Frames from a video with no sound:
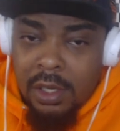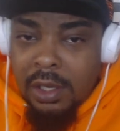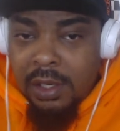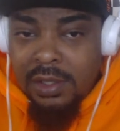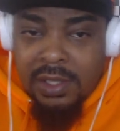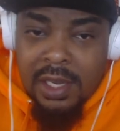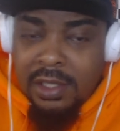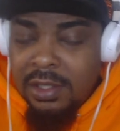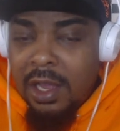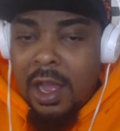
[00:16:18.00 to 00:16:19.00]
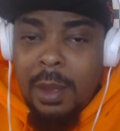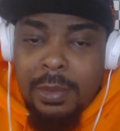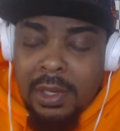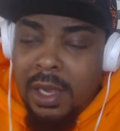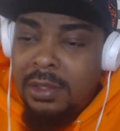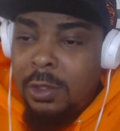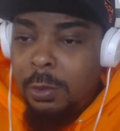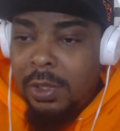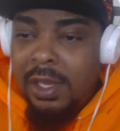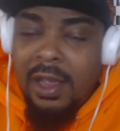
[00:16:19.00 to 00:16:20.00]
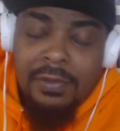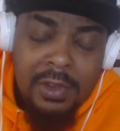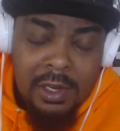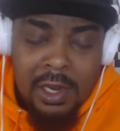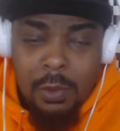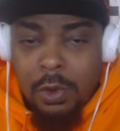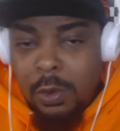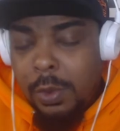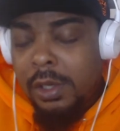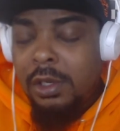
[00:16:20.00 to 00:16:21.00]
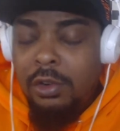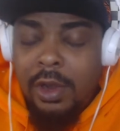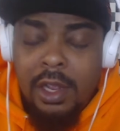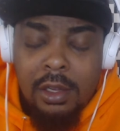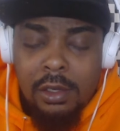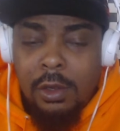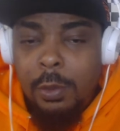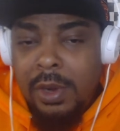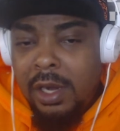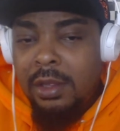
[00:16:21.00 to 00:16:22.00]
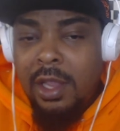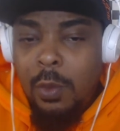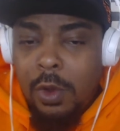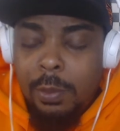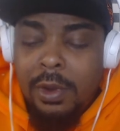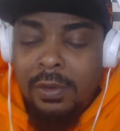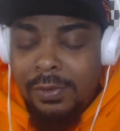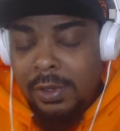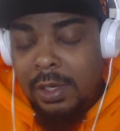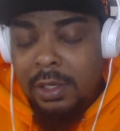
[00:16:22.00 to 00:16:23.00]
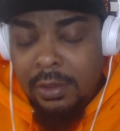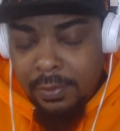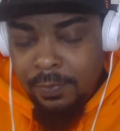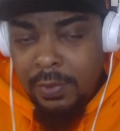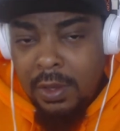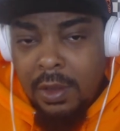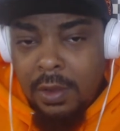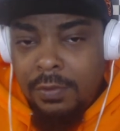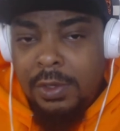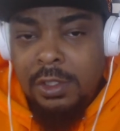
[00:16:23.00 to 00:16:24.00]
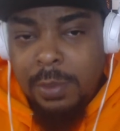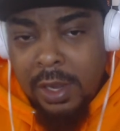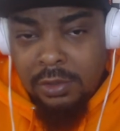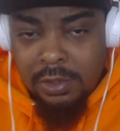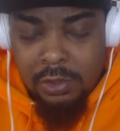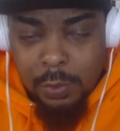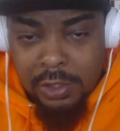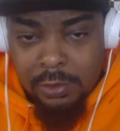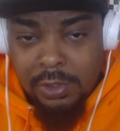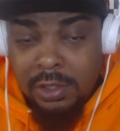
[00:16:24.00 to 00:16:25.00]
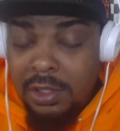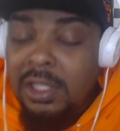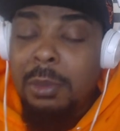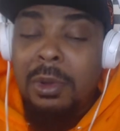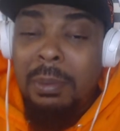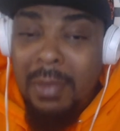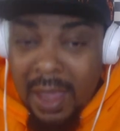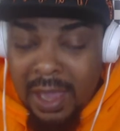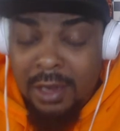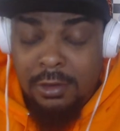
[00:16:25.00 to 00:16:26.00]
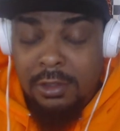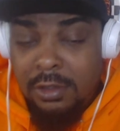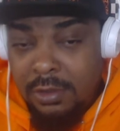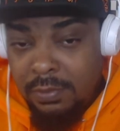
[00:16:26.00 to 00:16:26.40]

the settings, the ambiance. I hope the caffeine network working great. I hope everything worked perfectly for these battle situations because it's summer madness.